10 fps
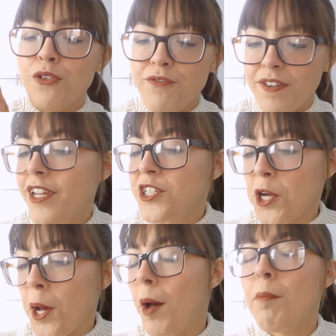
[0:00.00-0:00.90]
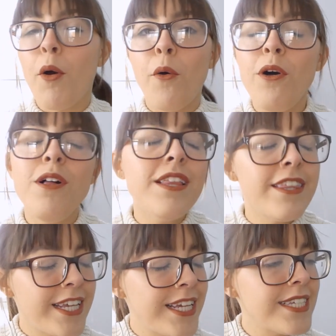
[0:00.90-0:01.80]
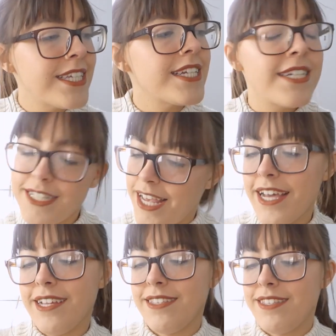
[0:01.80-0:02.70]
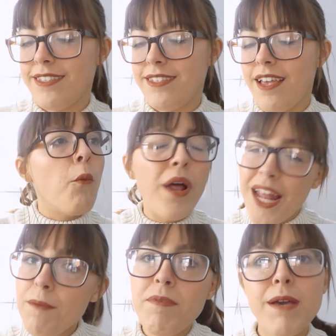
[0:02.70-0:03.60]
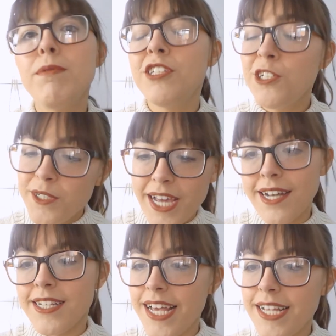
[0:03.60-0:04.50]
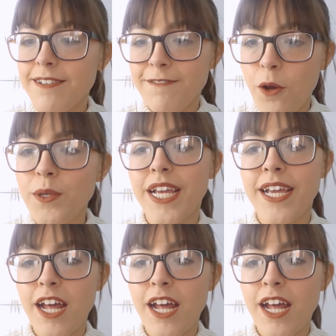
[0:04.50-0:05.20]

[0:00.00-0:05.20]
to finish up all these designs. Will I be able to do 10 designs in 48